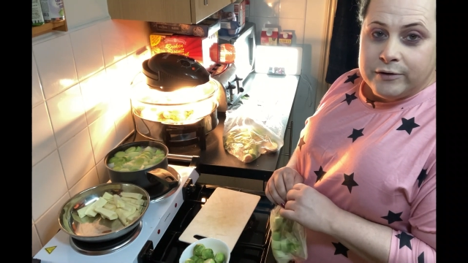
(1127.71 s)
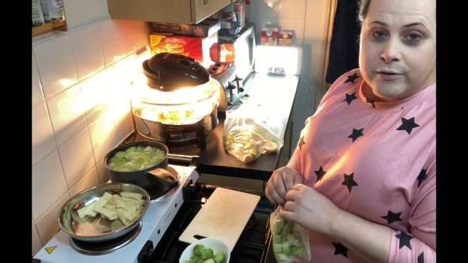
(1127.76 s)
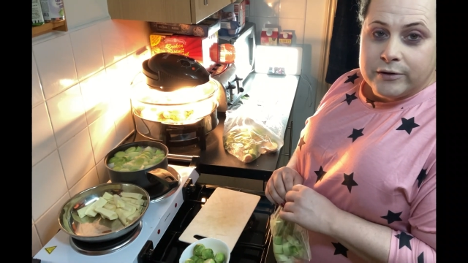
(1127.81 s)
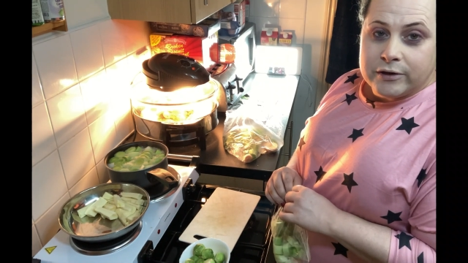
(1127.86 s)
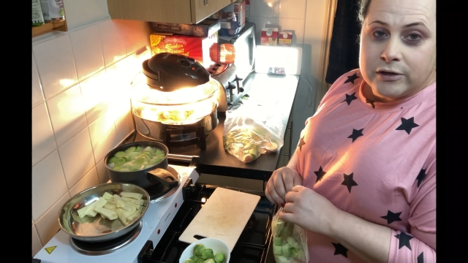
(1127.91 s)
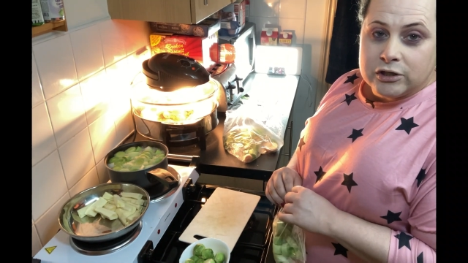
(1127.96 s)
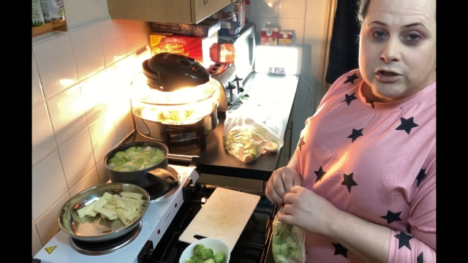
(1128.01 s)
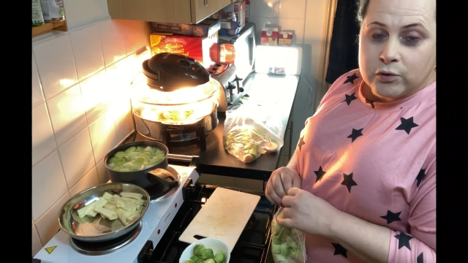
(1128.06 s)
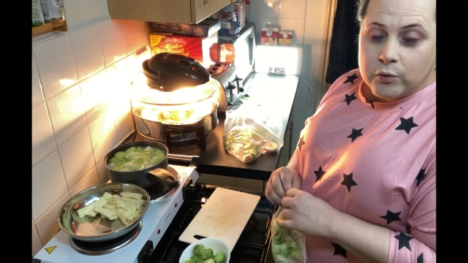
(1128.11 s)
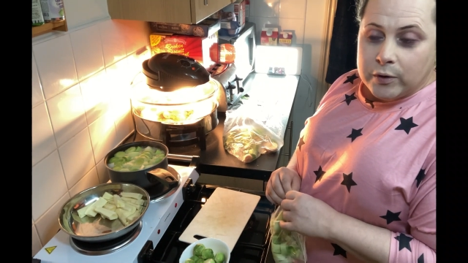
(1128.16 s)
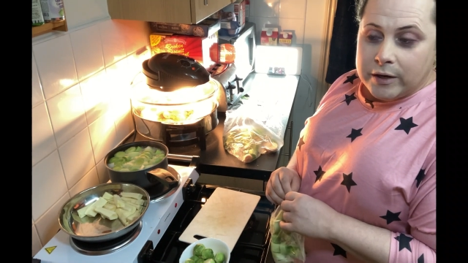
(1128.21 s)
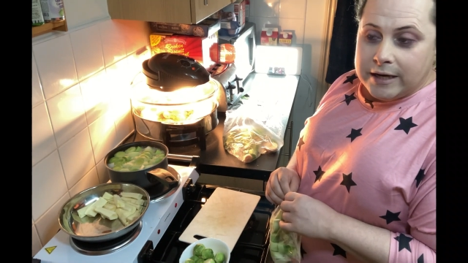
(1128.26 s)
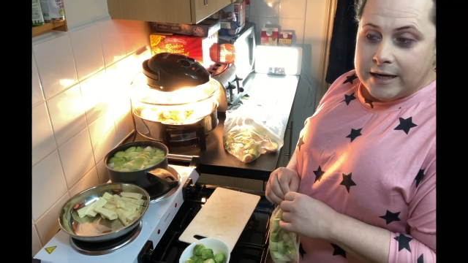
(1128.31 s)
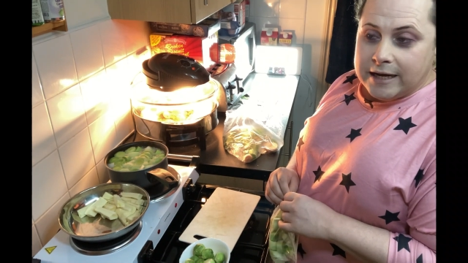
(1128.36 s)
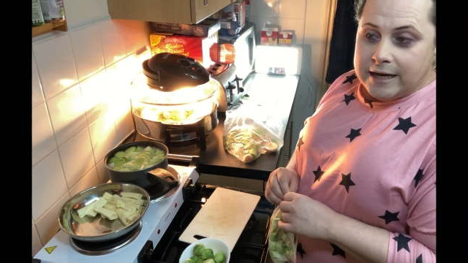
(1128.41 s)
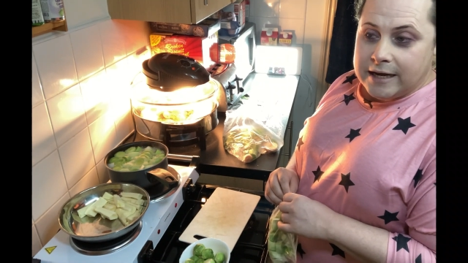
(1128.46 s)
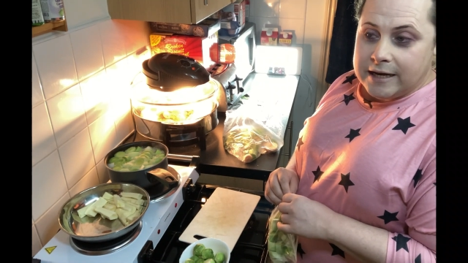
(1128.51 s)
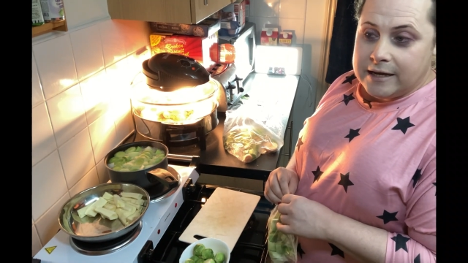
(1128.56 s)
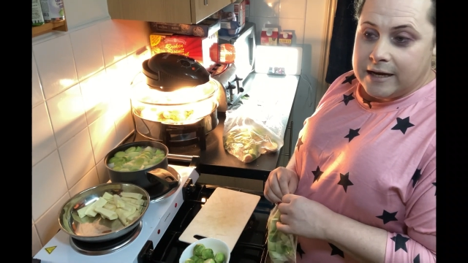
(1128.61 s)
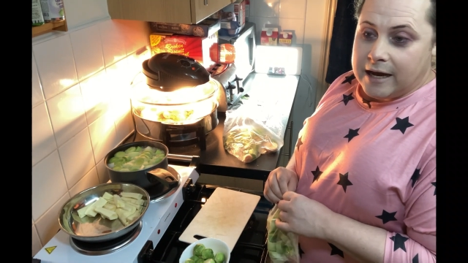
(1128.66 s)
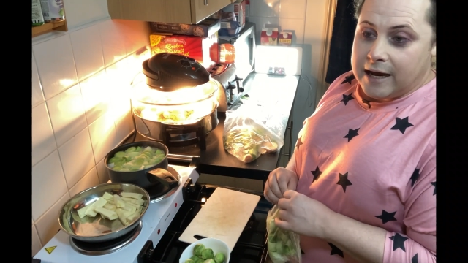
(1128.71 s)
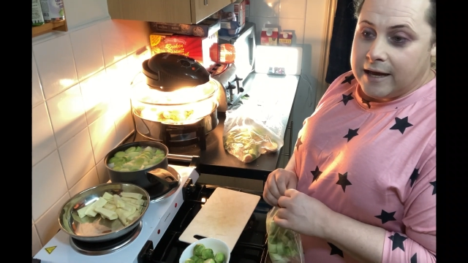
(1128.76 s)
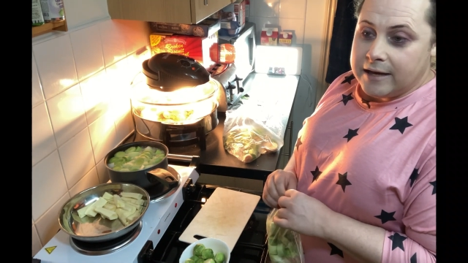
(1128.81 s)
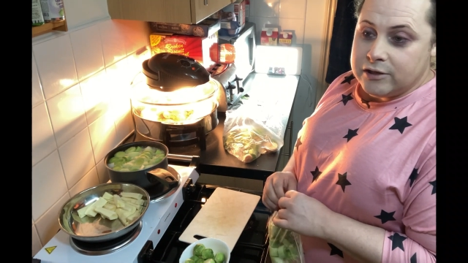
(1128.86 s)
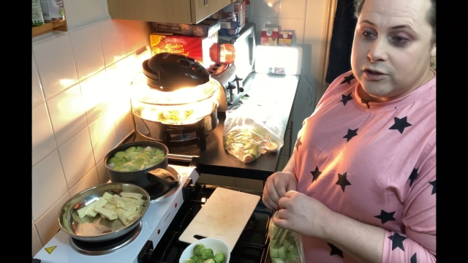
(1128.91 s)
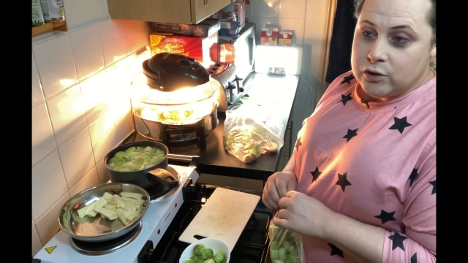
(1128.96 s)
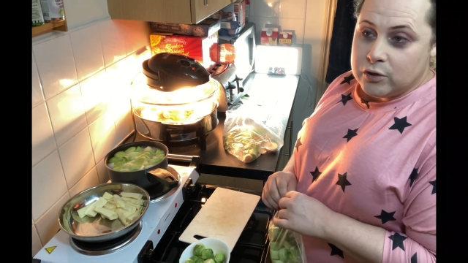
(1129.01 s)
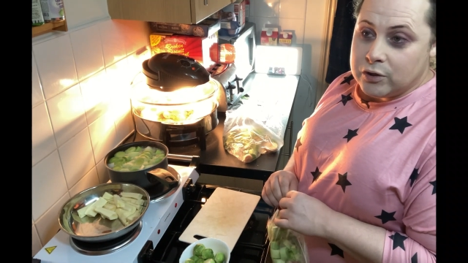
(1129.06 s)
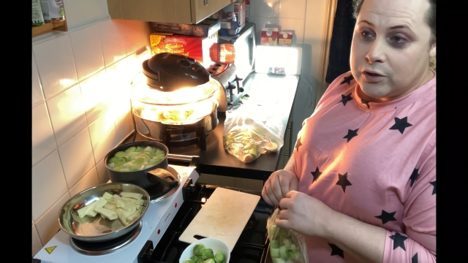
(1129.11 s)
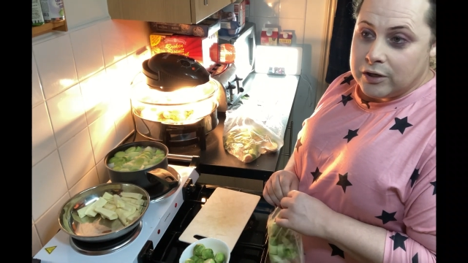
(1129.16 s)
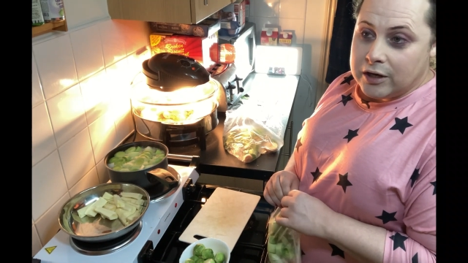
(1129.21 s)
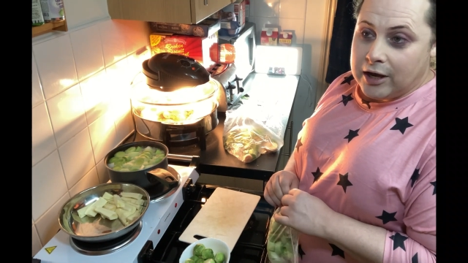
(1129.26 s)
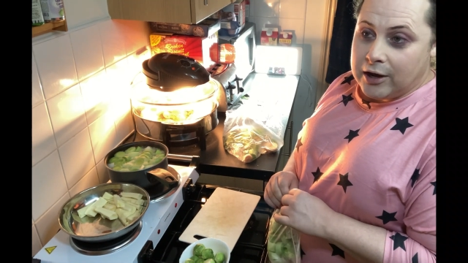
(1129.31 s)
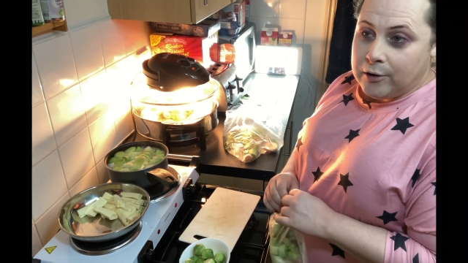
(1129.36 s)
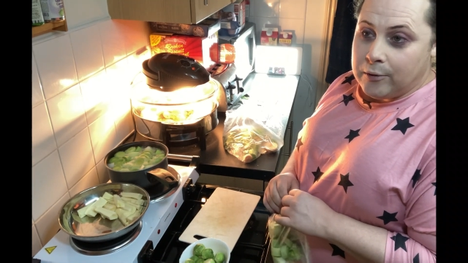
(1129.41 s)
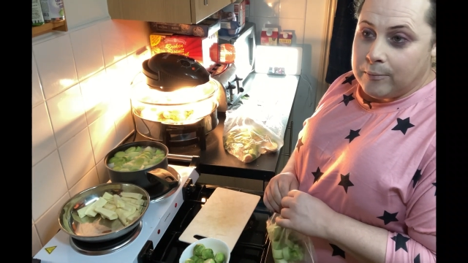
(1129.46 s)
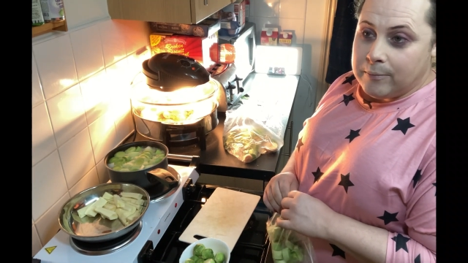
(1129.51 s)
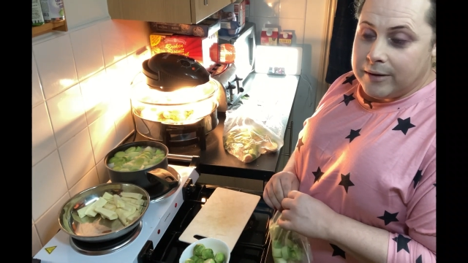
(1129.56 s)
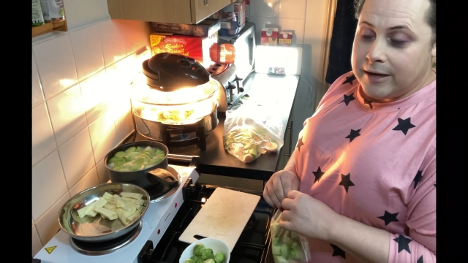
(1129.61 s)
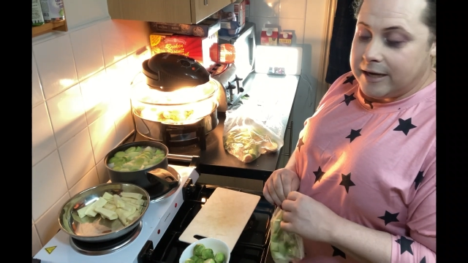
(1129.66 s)
can join in and you can
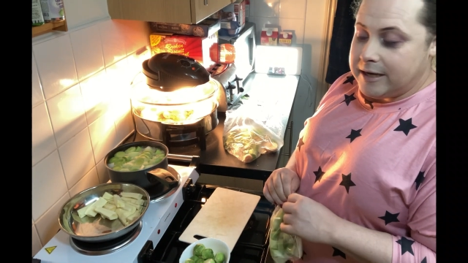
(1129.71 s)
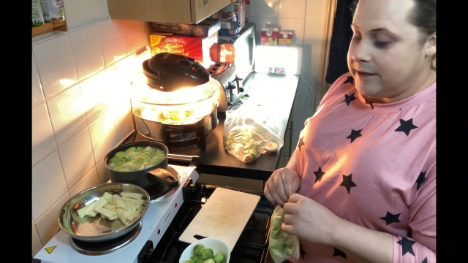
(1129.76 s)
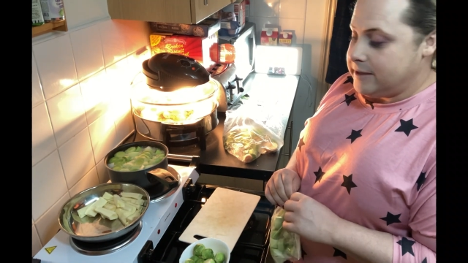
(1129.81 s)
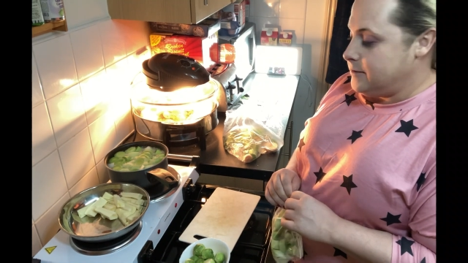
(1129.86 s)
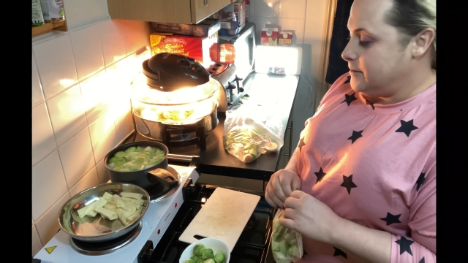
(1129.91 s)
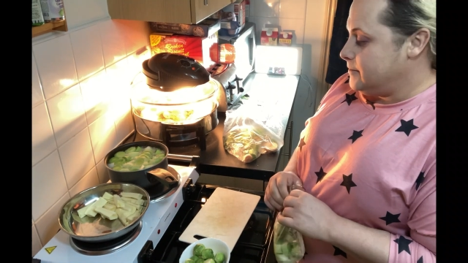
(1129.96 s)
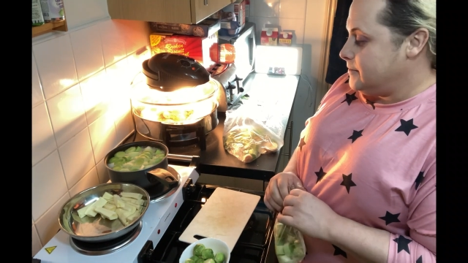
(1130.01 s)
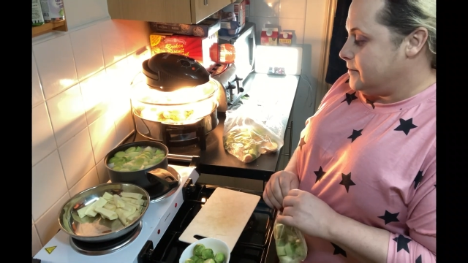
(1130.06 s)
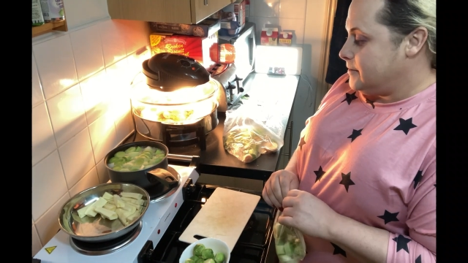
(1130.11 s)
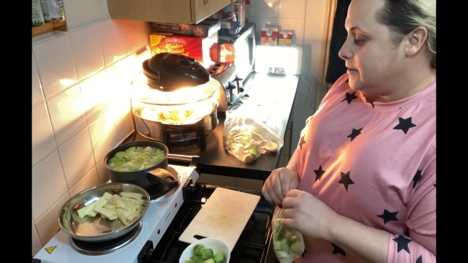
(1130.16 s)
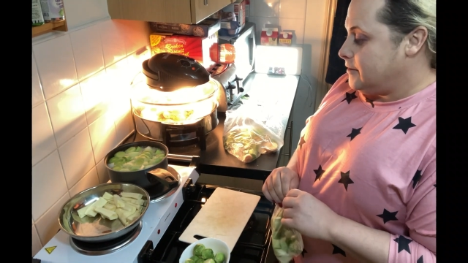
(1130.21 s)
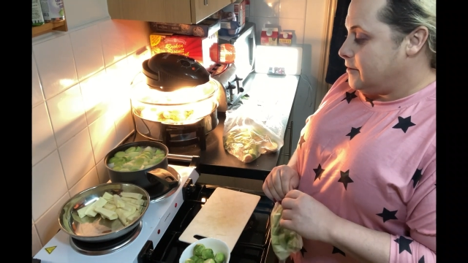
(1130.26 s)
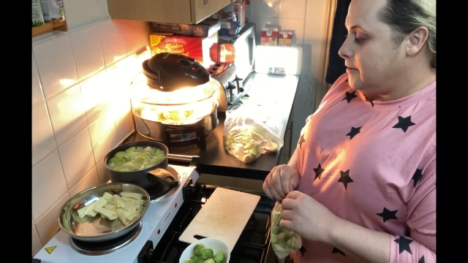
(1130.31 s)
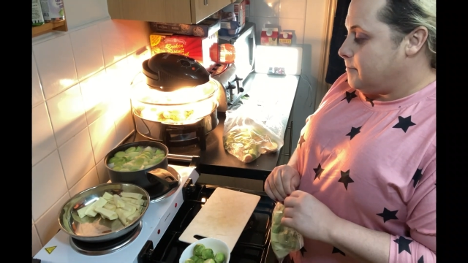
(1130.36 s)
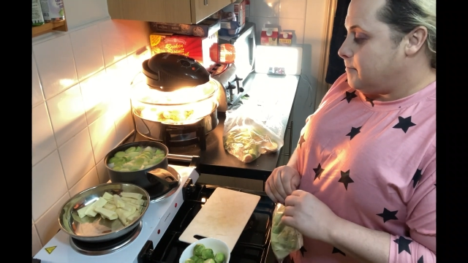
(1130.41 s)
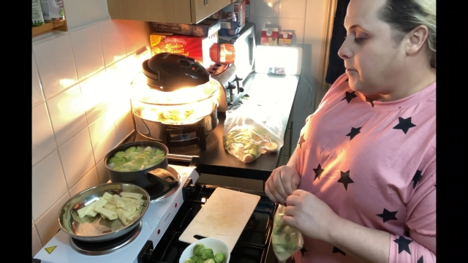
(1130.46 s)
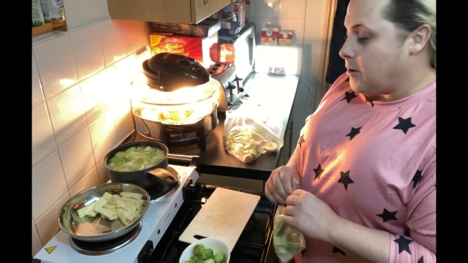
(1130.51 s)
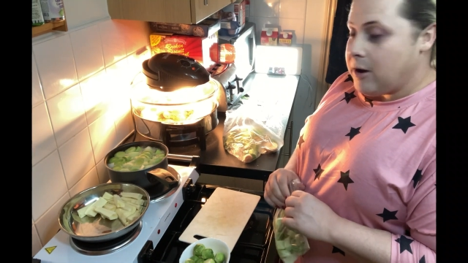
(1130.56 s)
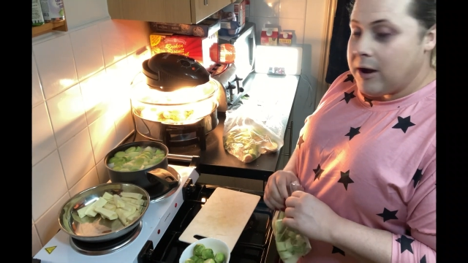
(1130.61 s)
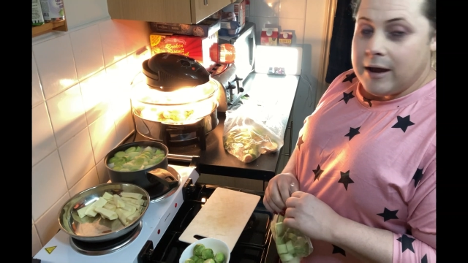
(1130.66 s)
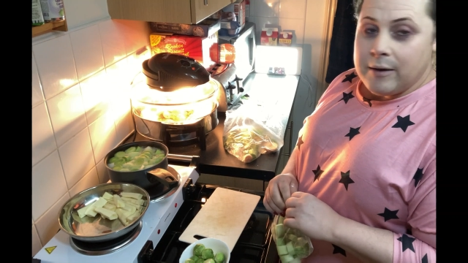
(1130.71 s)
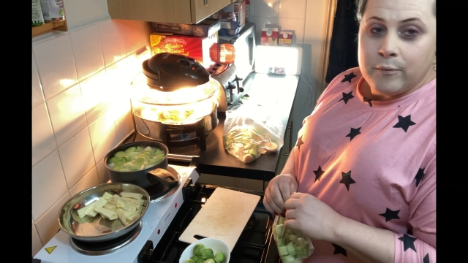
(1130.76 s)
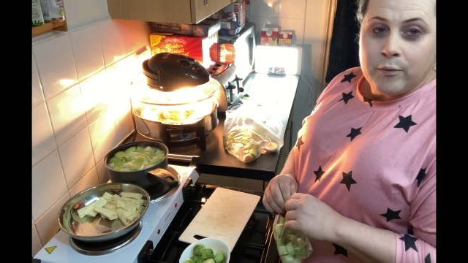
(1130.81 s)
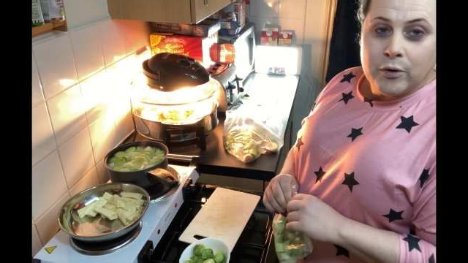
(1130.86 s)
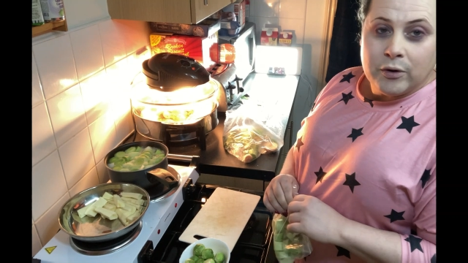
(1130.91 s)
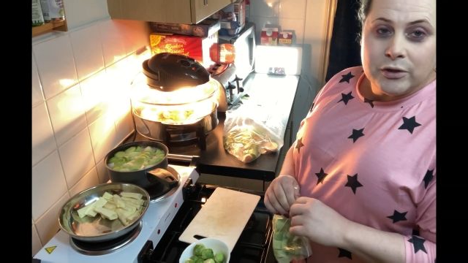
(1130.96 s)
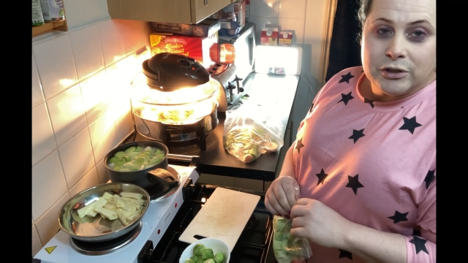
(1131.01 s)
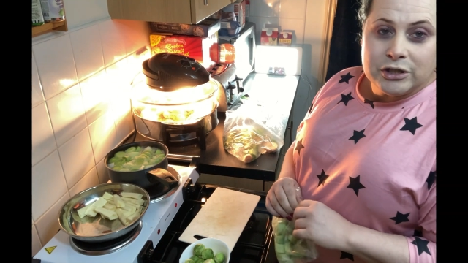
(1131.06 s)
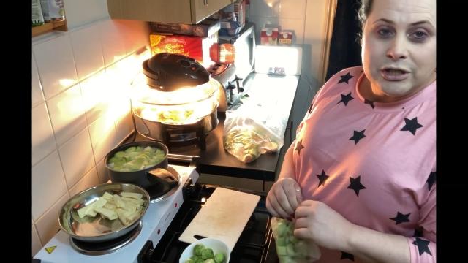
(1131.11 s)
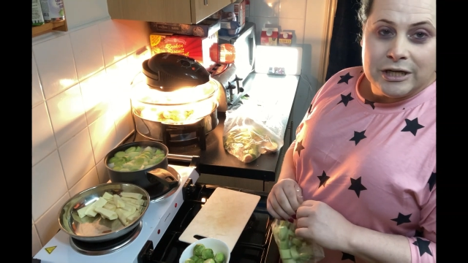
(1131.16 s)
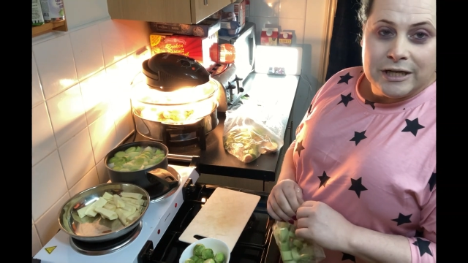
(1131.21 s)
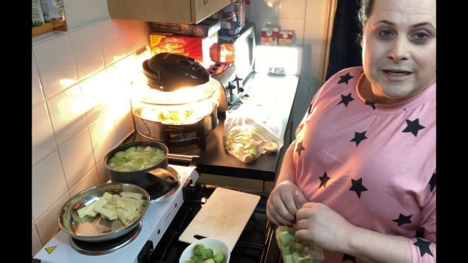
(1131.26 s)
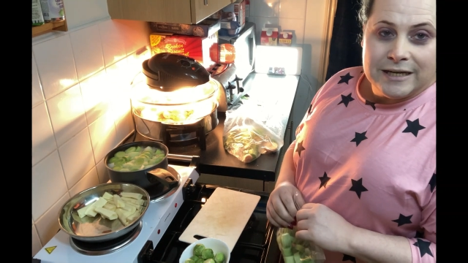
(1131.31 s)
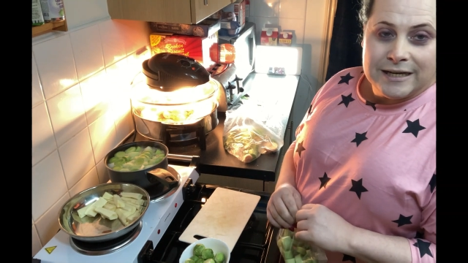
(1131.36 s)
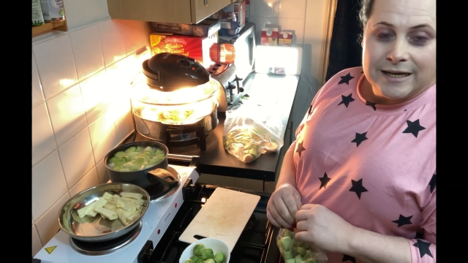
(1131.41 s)
help me by watching.